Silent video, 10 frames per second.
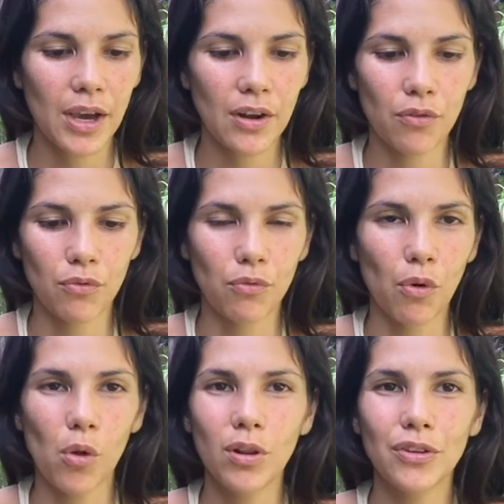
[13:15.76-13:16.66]
of
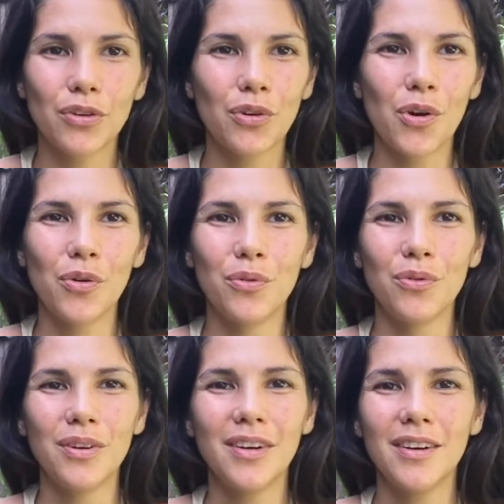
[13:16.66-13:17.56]
roll in your
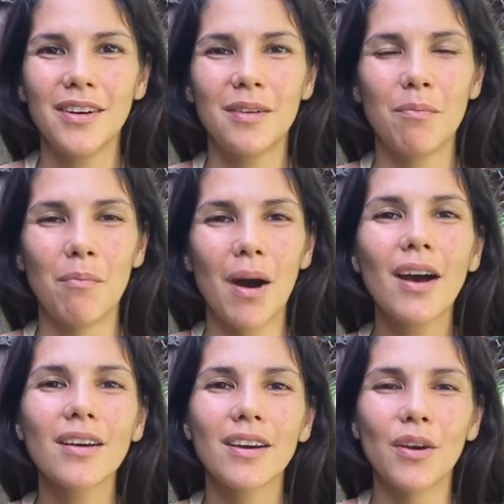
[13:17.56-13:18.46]
own
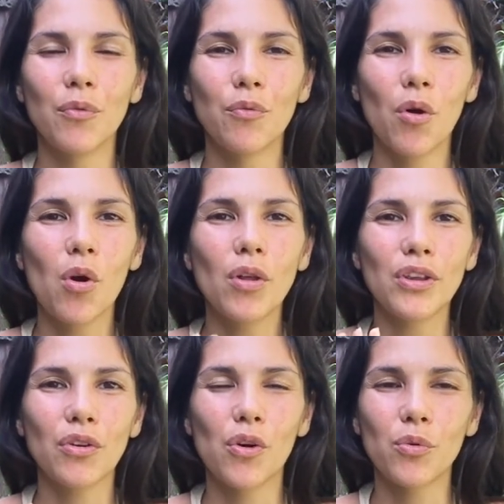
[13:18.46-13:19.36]
muck and roll
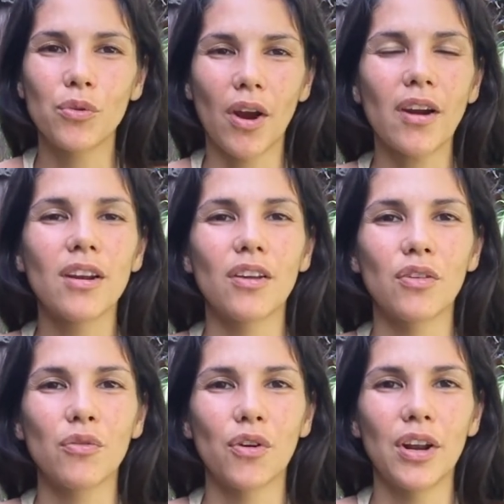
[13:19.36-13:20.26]
in your own
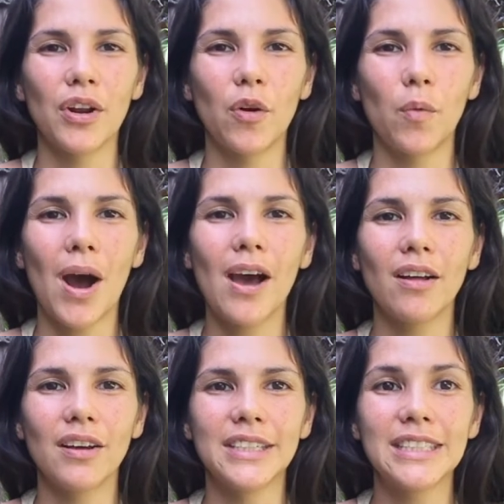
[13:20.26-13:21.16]
darkness for a little
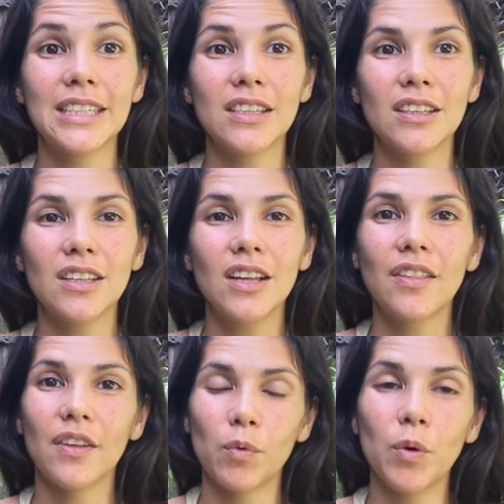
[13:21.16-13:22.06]
while, until
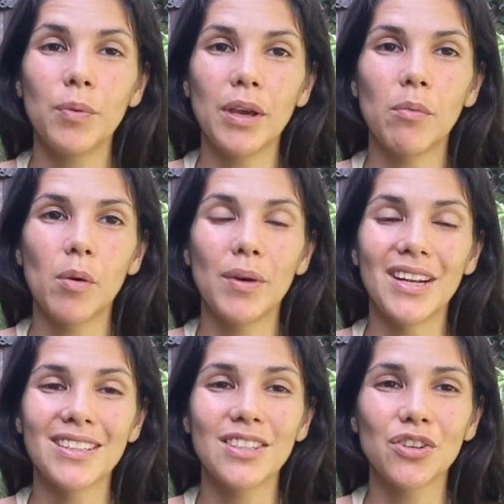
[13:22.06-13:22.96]
there will be a moment
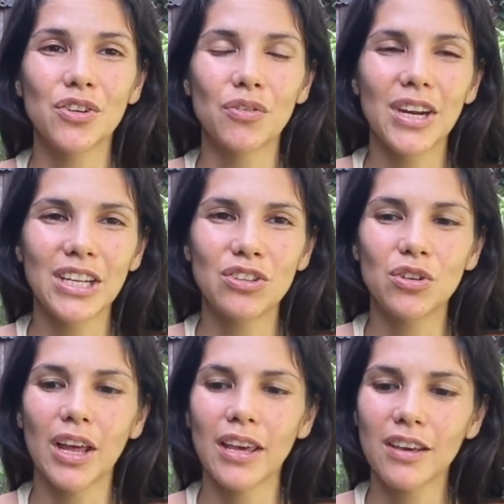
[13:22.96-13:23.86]
until you're ready to
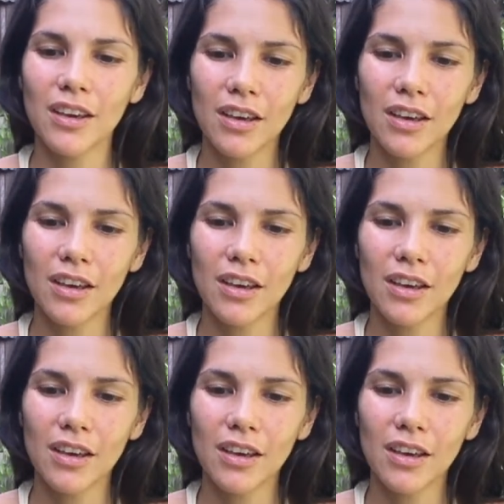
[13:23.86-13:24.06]
like